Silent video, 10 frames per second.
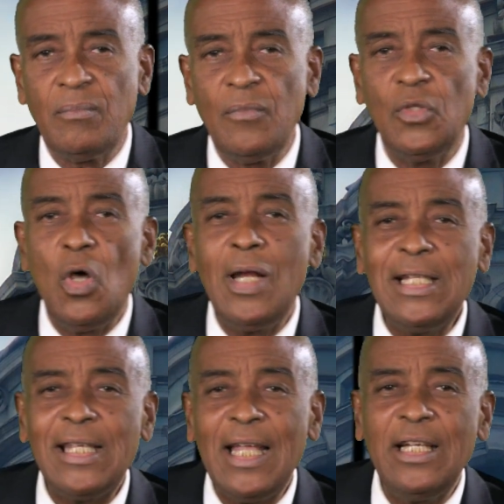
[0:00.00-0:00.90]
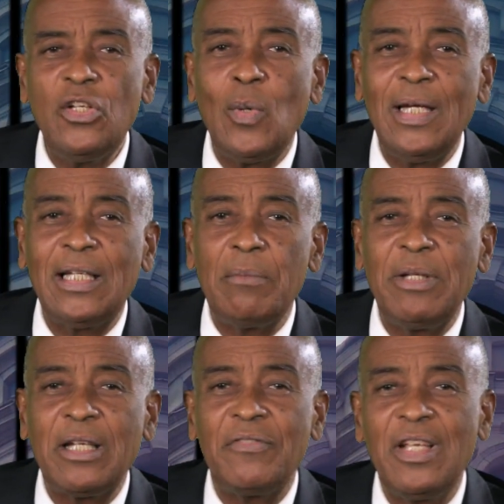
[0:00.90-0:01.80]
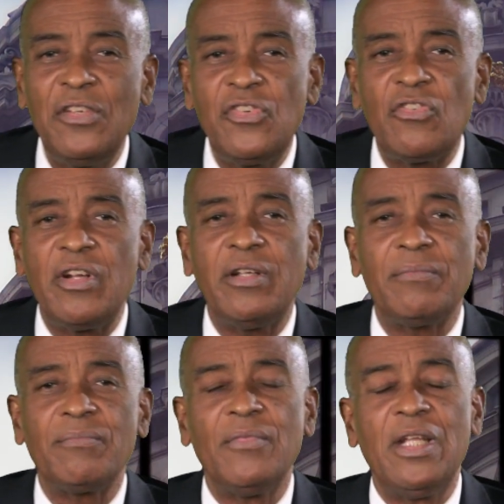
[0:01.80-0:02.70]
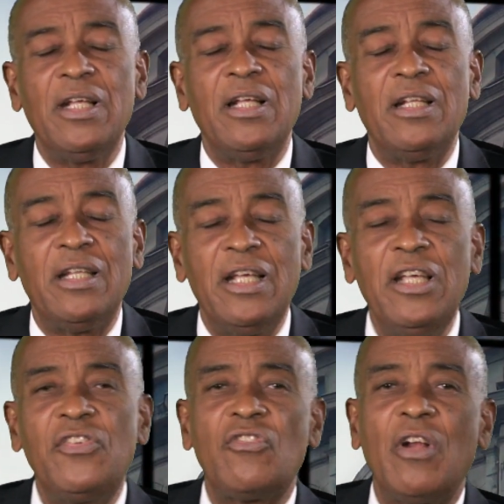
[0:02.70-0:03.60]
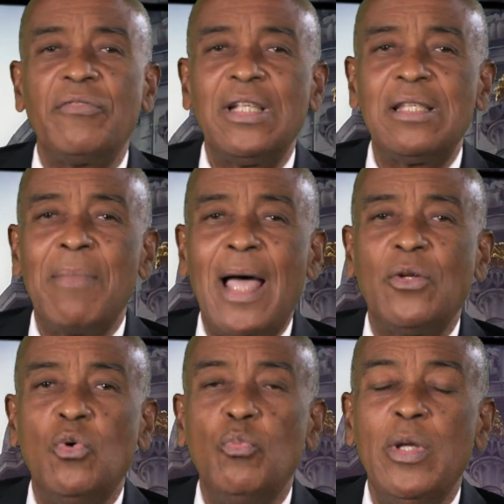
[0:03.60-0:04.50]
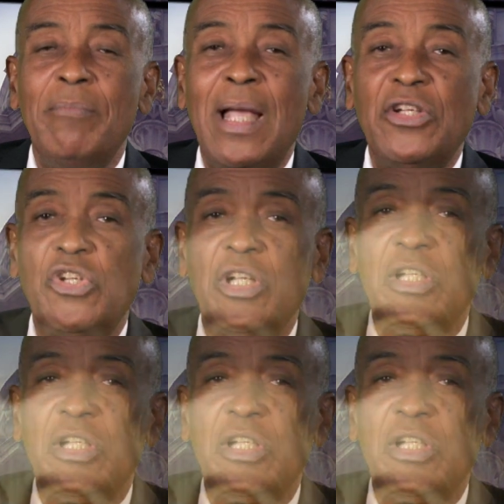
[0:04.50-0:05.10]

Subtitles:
Now let's get into a little bit of history. The history of this man whom we mentioned,